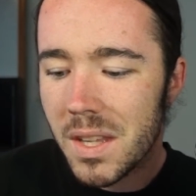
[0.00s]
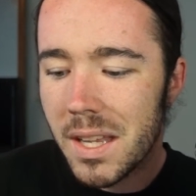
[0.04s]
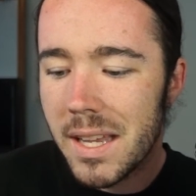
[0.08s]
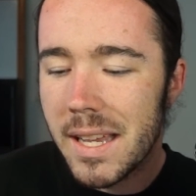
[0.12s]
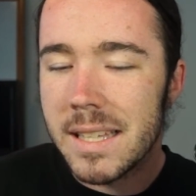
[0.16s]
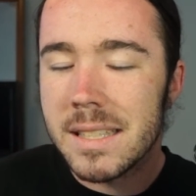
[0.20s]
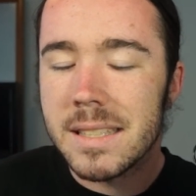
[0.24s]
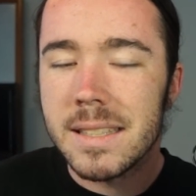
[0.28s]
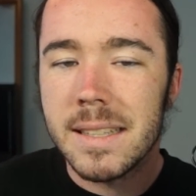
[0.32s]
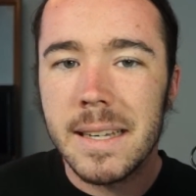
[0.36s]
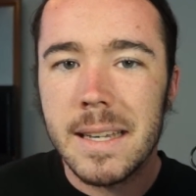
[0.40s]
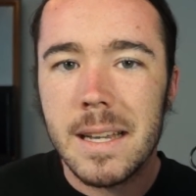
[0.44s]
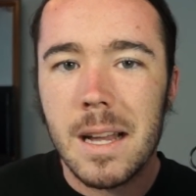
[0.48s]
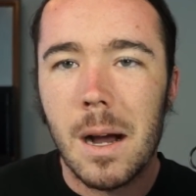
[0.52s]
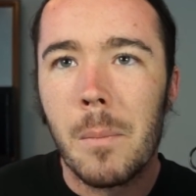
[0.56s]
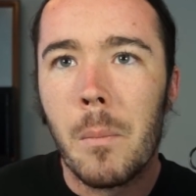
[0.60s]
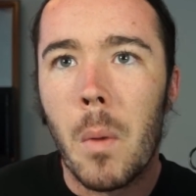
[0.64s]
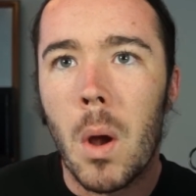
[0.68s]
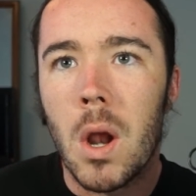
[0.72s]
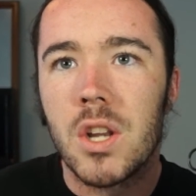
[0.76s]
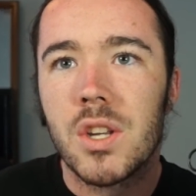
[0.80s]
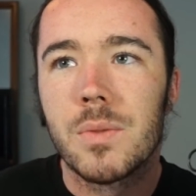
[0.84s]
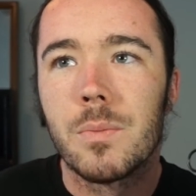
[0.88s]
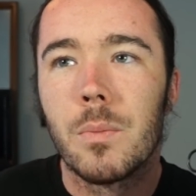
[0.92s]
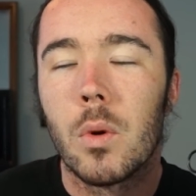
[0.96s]
It's like a
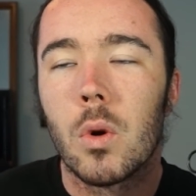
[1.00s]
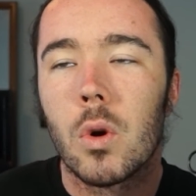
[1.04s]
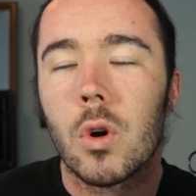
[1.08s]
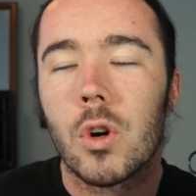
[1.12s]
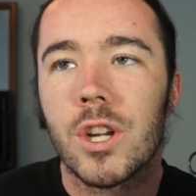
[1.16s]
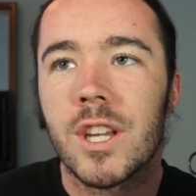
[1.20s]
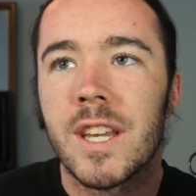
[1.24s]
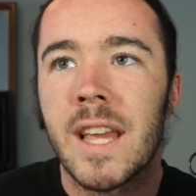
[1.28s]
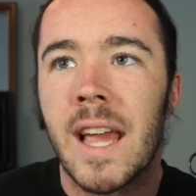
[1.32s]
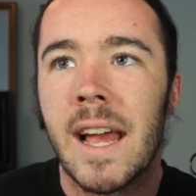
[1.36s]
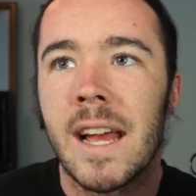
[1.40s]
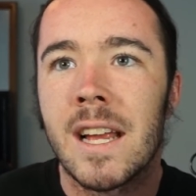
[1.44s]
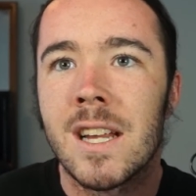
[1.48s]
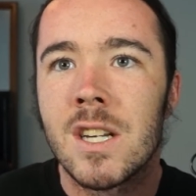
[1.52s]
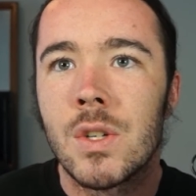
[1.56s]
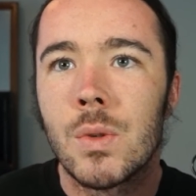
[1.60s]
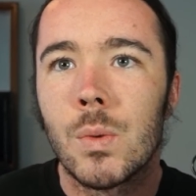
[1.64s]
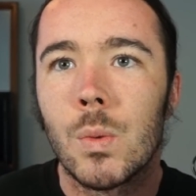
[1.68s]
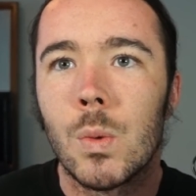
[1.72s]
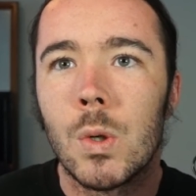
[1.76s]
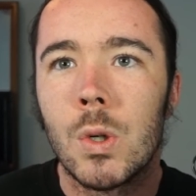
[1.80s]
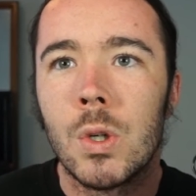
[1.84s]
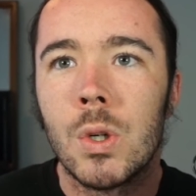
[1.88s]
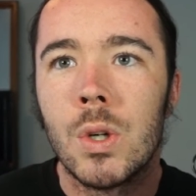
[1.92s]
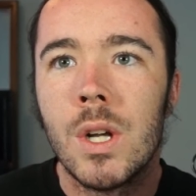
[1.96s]
much more
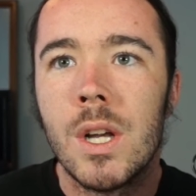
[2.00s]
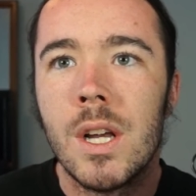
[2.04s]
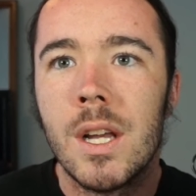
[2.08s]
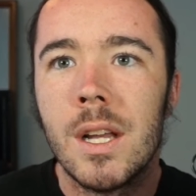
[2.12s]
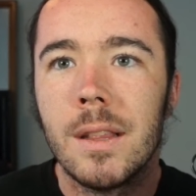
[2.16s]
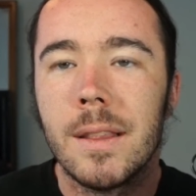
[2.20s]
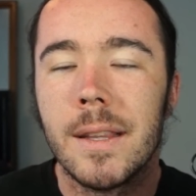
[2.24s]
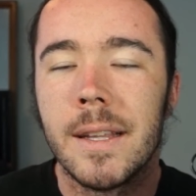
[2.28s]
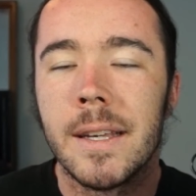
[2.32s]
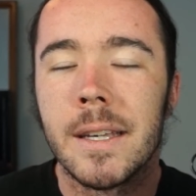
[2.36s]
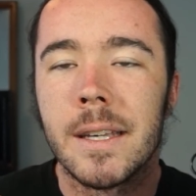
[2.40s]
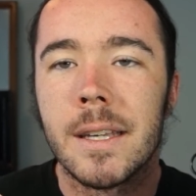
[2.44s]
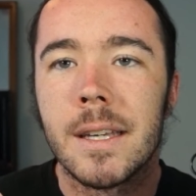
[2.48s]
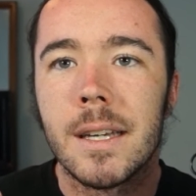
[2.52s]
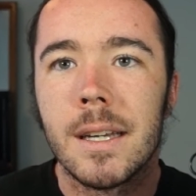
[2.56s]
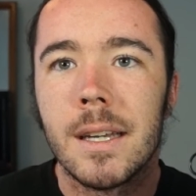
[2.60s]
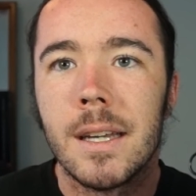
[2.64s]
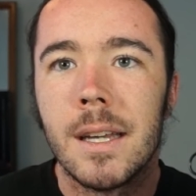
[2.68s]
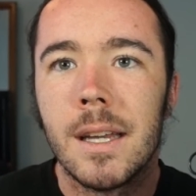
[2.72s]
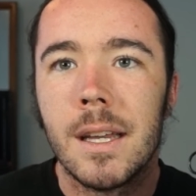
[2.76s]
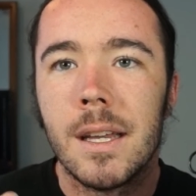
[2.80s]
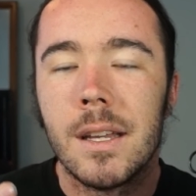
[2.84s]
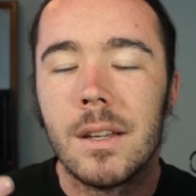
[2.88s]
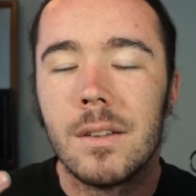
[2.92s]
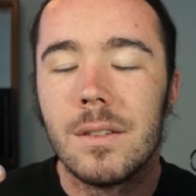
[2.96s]
casual, like,
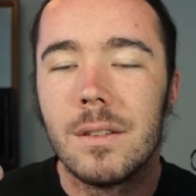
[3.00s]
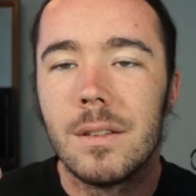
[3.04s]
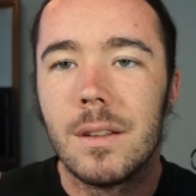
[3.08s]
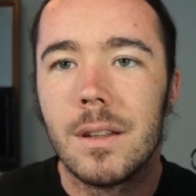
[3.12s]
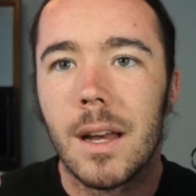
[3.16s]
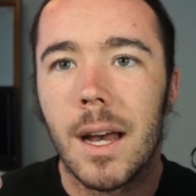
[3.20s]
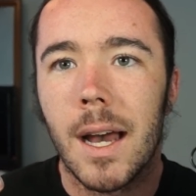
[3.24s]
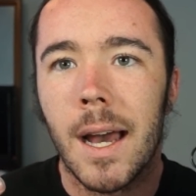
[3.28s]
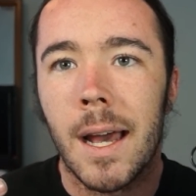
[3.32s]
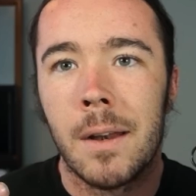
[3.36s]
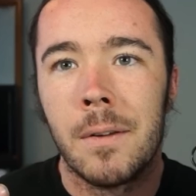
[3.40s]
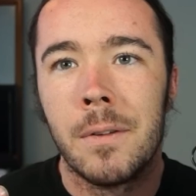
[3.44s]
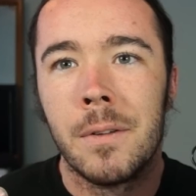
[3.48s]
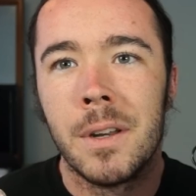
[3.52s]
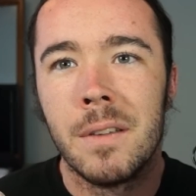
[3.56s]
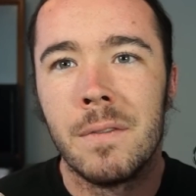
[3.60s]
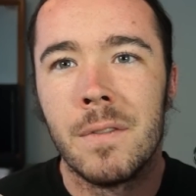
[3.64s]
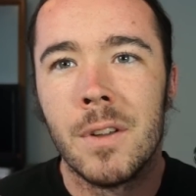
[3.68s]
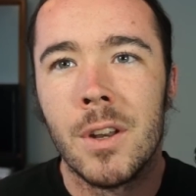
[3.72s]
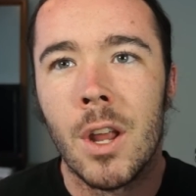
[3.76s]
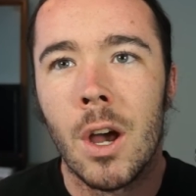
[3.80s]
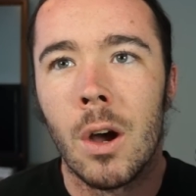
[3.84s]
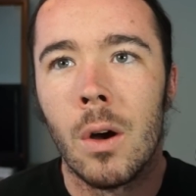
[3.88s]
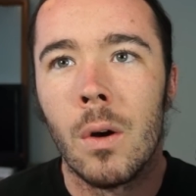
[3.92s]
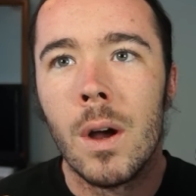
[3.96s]
I don't
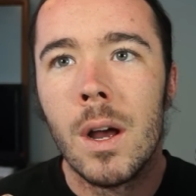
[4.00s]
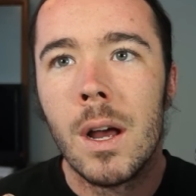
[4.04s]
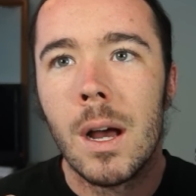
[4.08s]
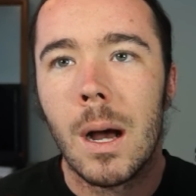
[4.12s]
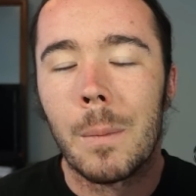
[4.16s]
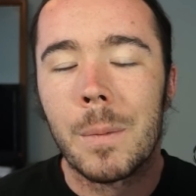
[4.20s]
even know.